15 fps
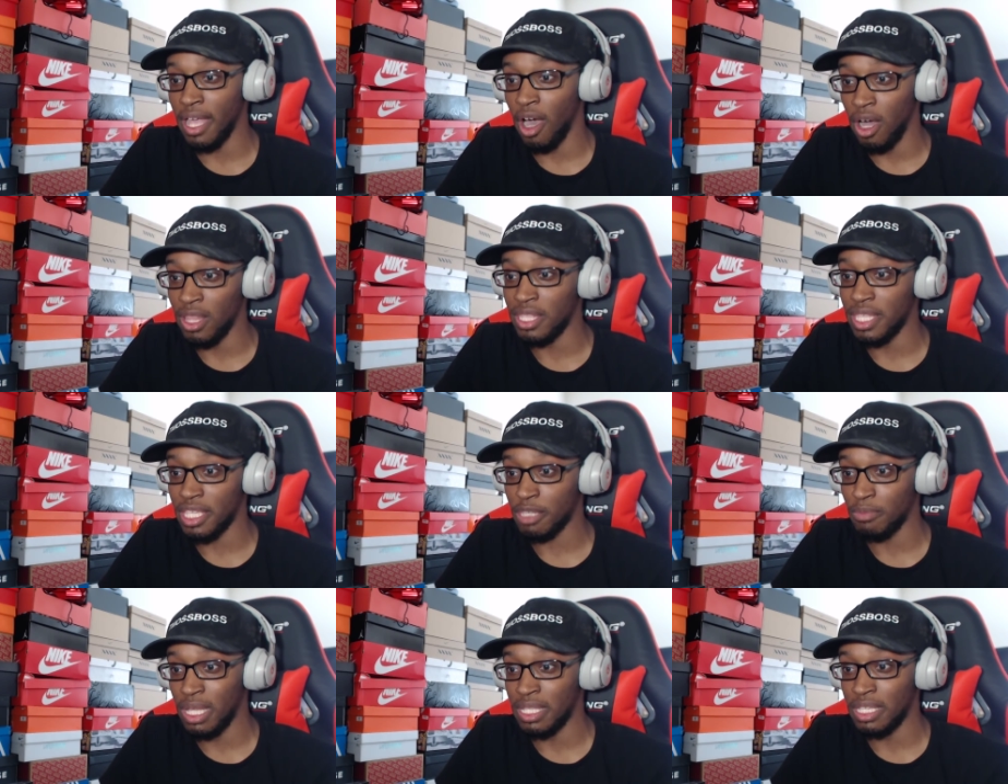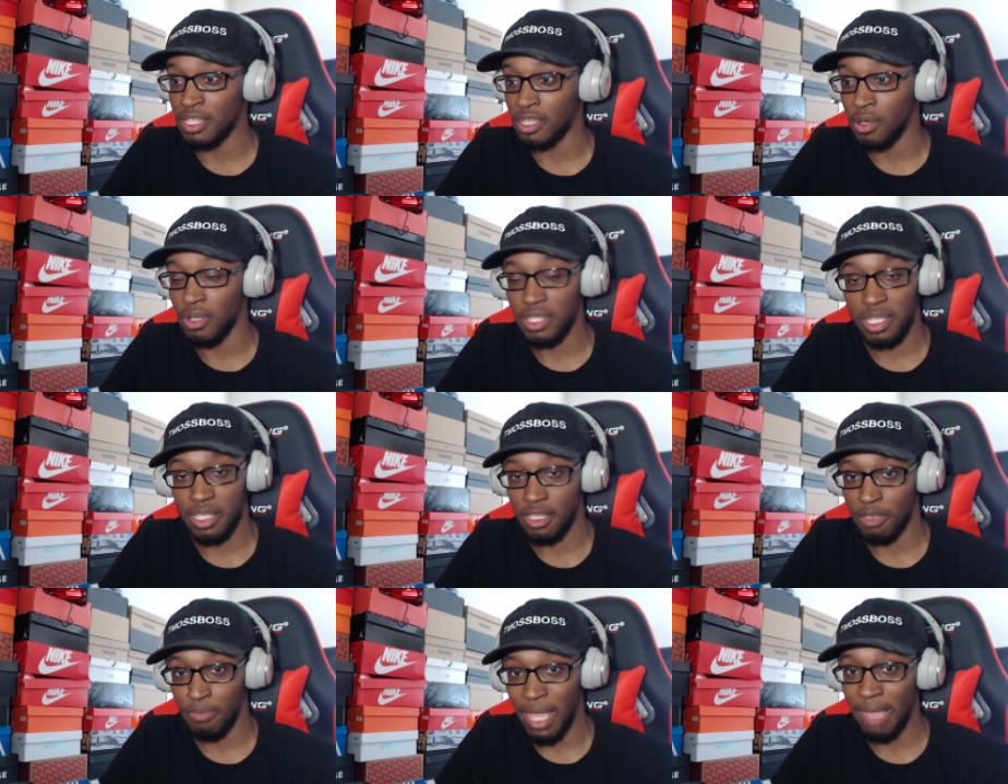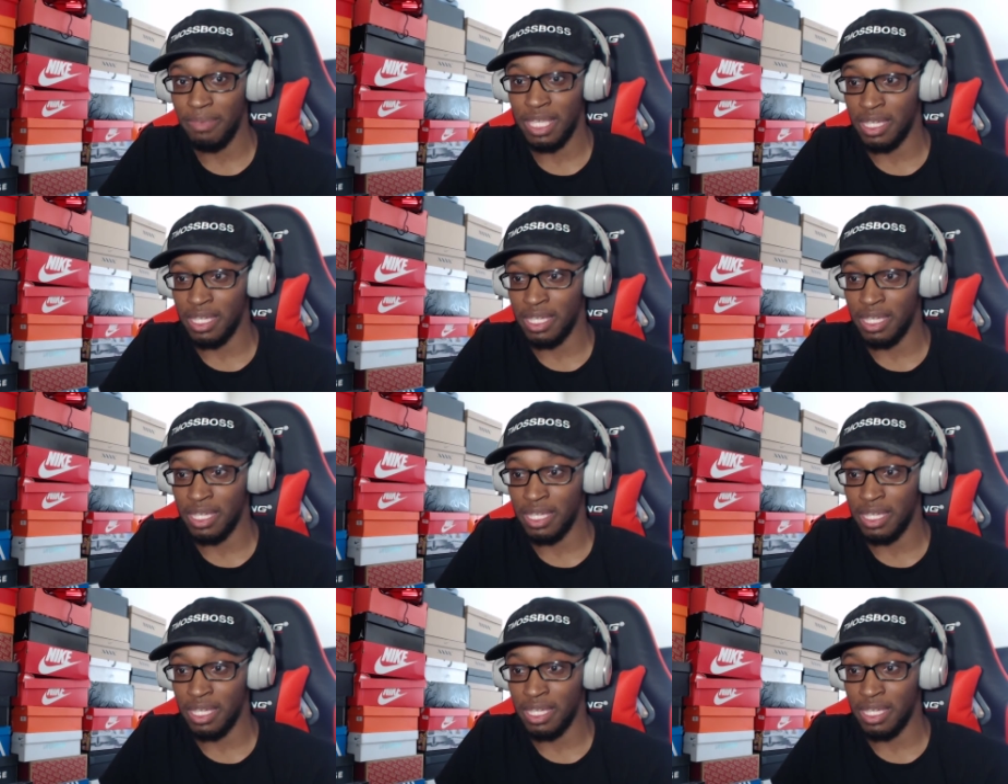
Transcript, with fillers: all of this money is going to this baby.